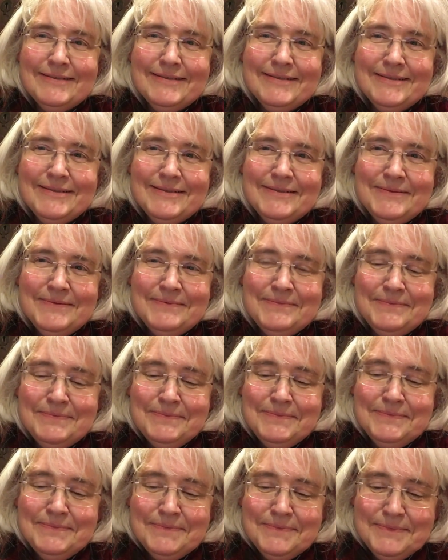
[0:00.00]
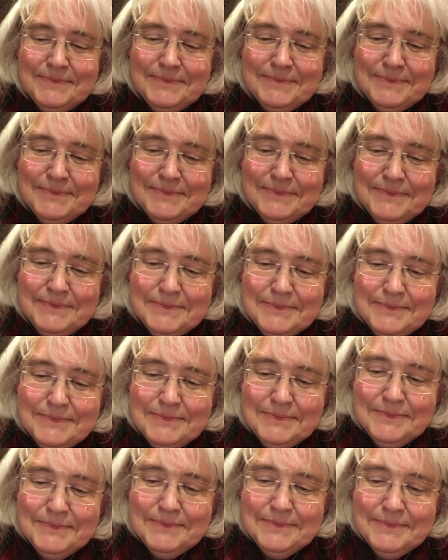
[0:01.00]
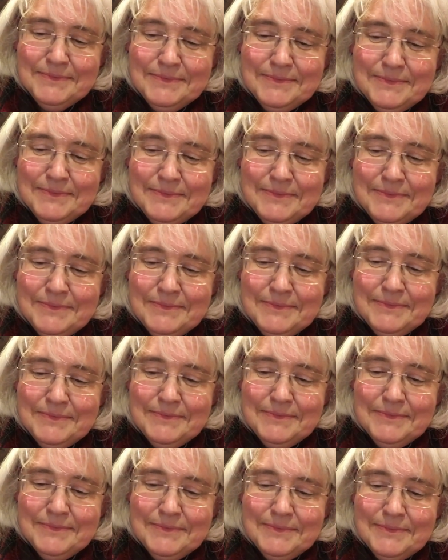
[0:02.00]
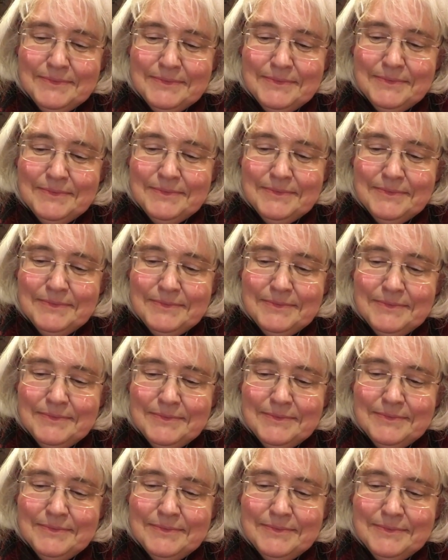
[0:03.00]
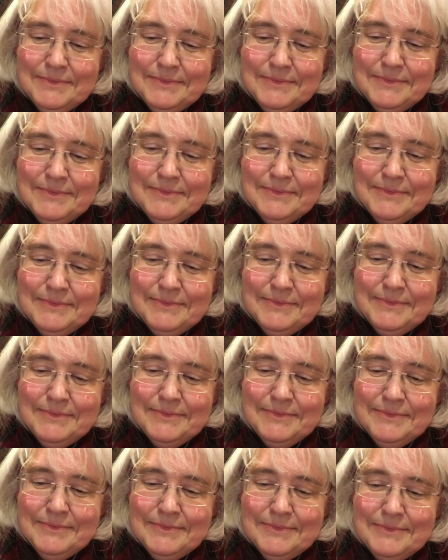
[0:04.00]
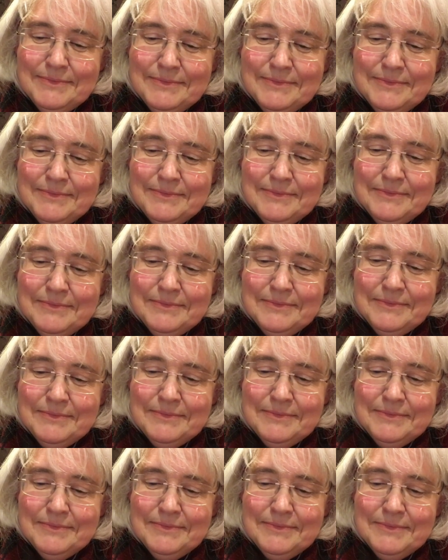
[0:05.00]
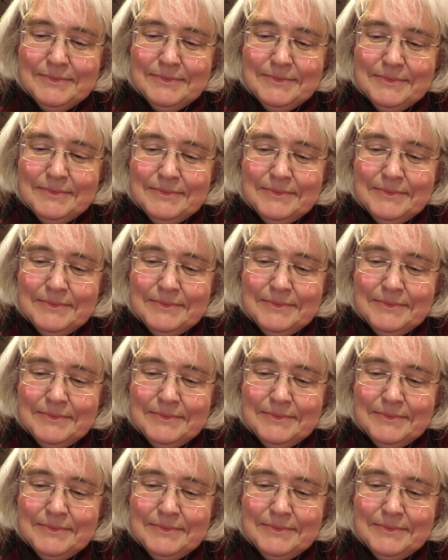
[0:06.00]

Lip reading: Nobody speaks.